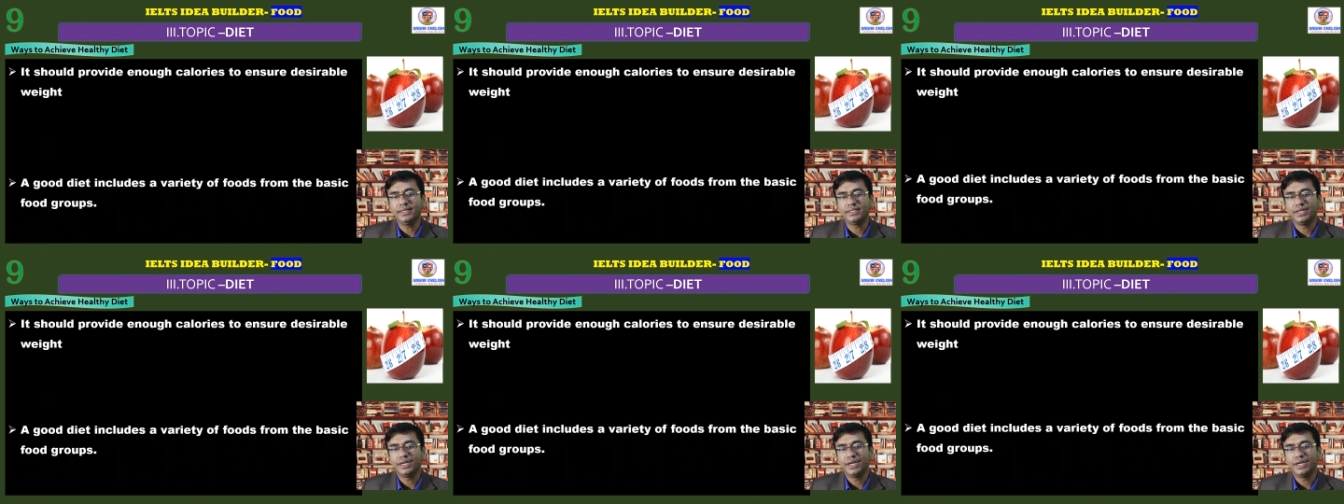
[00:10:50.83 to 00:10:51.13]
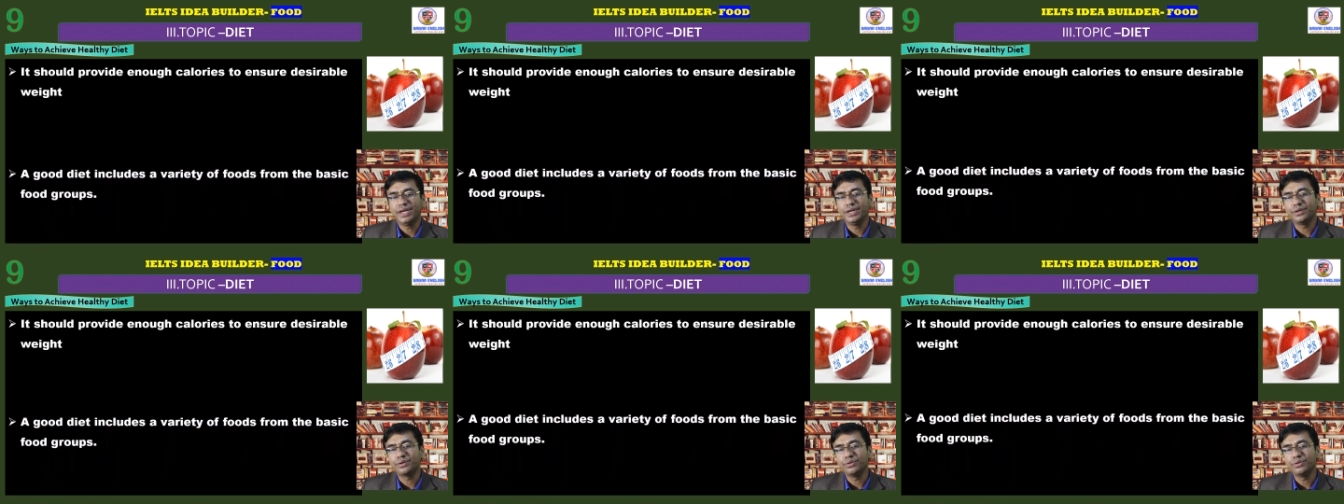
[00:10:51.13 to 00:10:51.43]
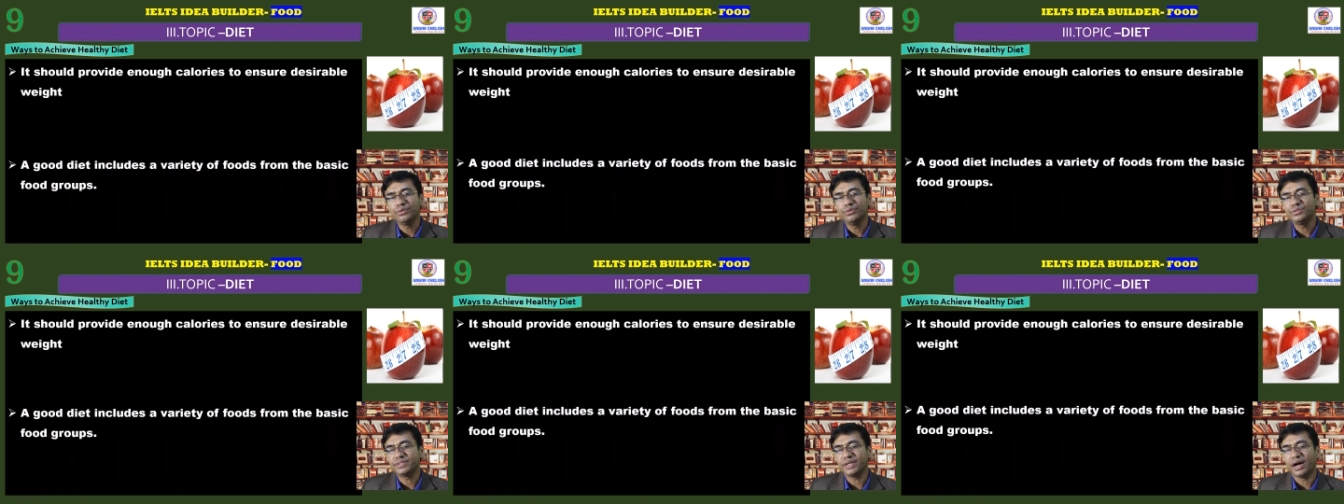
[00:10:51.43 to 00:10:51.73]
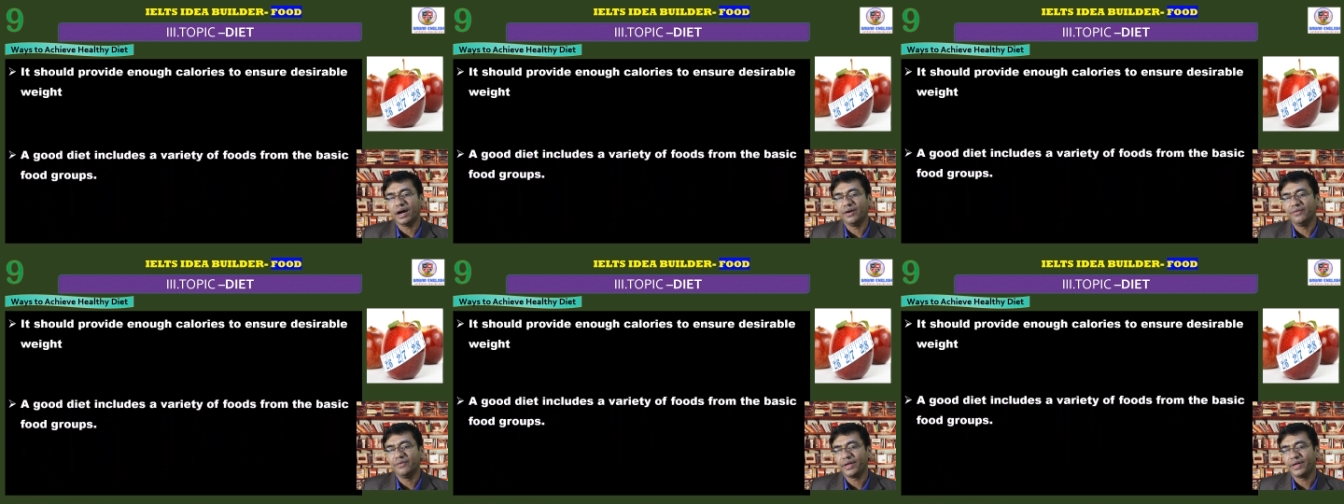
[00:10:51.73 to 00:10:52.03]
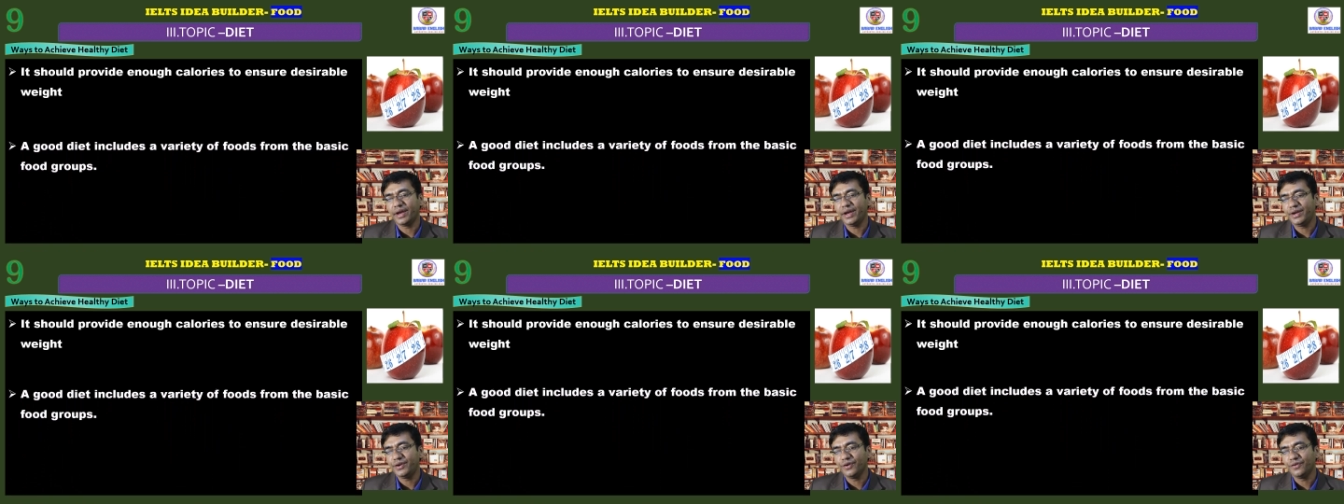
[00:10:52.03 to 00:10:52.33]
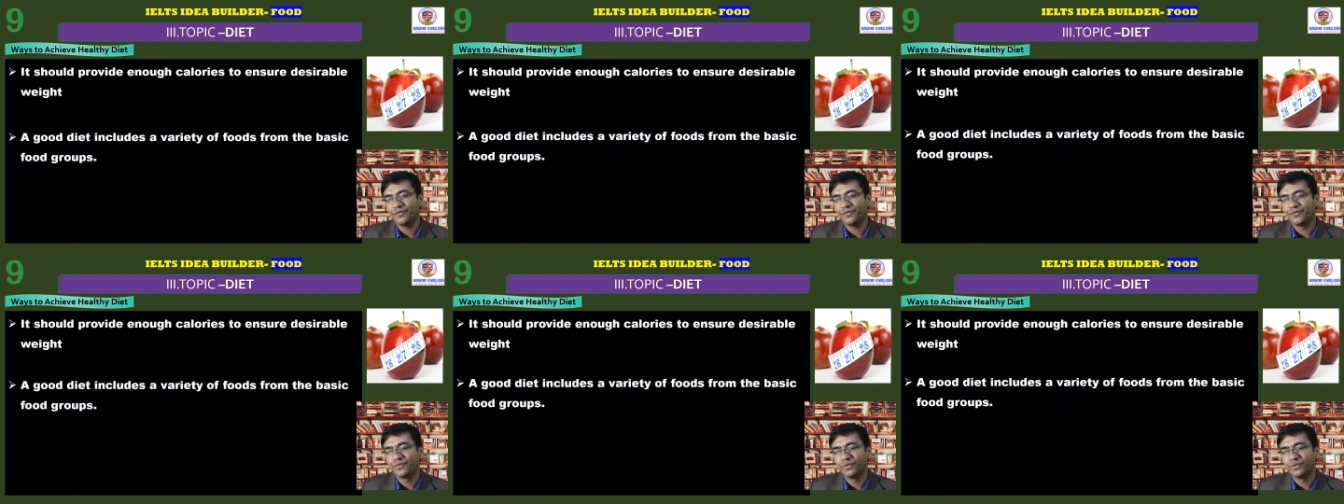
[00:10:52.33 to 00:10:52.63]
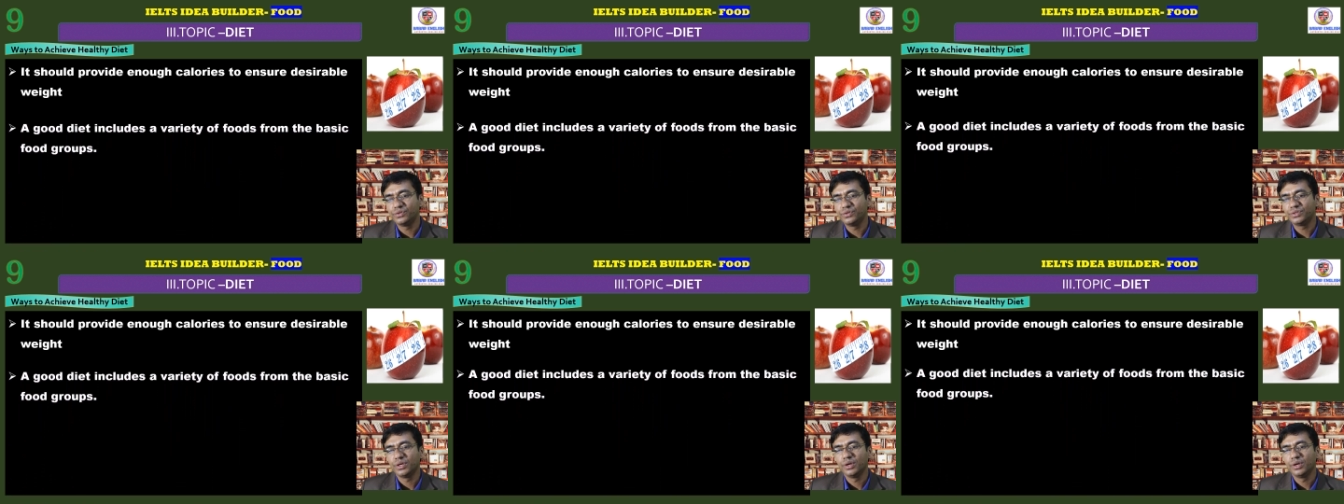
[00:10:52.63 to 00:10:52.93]
includes a variety of foods
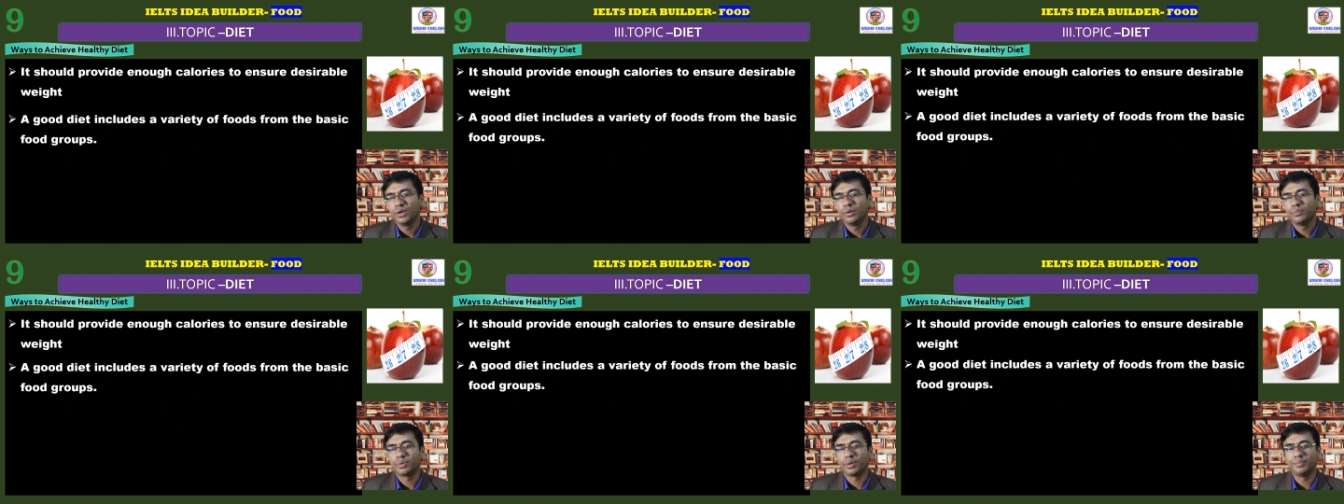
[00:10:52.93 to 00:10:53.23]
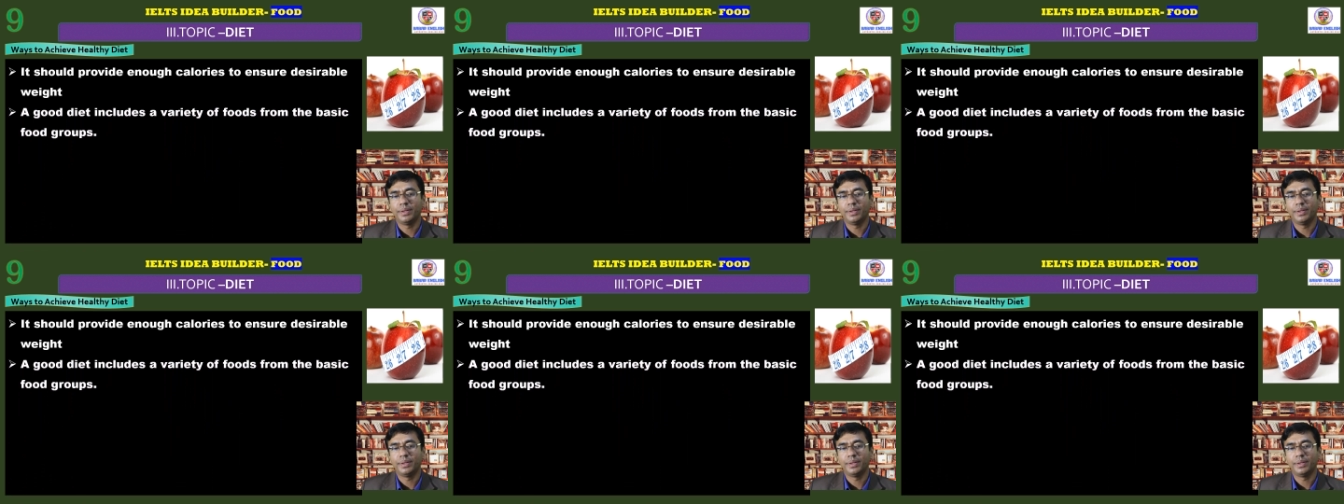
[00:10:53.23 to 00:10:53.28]
from the